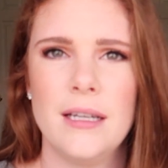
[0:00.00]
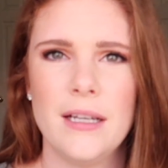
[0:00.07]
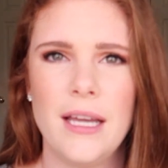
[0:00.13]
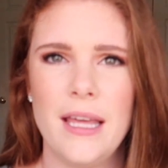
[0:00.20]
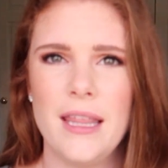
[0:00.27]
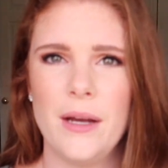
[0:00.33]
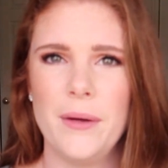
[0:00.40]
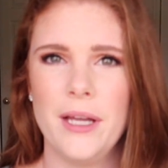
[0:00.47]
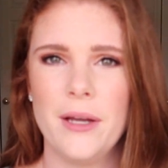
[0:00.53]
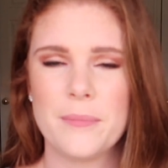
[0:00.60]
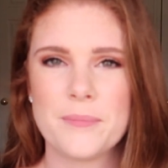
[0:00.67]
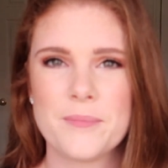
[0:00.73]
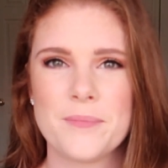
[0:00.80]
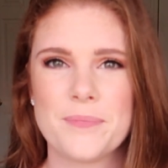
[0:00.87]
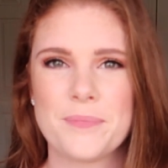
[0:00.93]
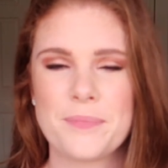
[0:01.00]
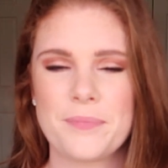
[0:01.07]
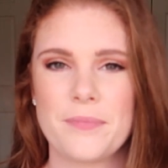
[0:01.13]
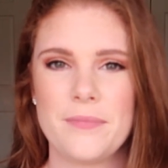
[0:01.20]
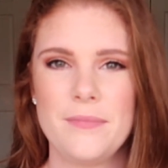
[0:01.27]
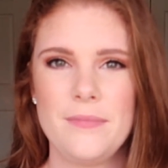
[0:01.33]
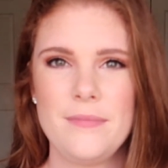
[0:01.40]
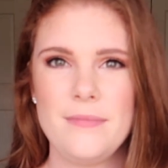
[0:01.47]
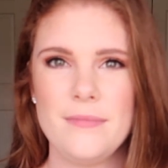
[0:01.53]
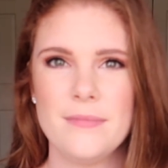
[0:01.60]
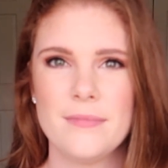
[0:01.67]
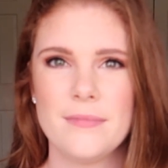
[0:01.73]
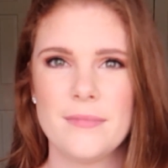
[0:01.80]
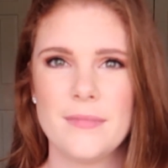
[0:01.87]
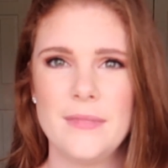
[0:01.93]
Okay, there we go.
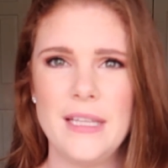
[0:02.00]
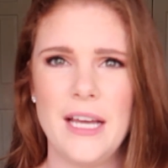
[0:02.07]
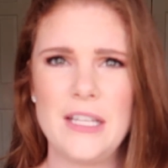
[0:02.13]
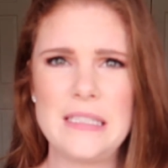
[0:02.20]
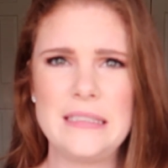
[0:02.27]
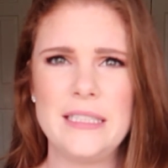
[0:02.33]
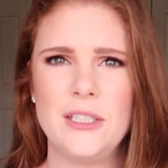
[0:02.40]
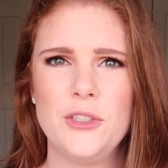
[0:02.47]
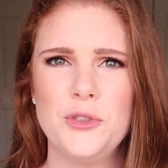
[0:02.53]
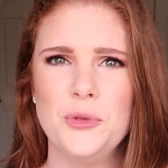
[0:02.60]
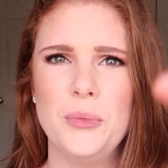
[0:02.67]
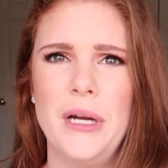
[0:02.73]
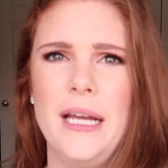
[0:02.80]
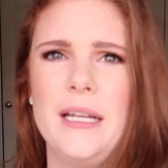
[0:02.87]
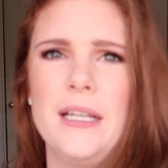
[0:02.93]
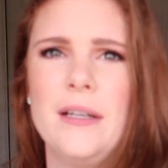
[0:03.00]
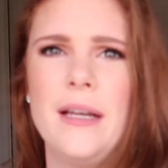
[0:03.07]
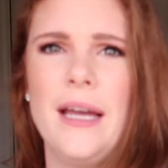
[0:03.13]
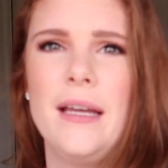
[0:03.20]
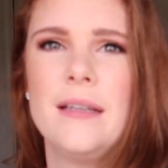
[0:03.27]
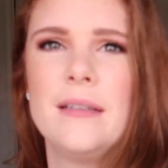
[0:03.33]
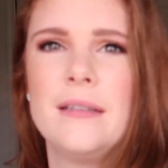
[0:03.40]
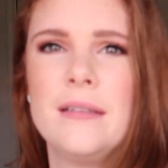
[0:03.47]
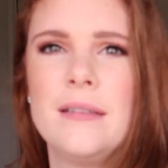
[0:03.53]
Now it's a little too bright. Okay.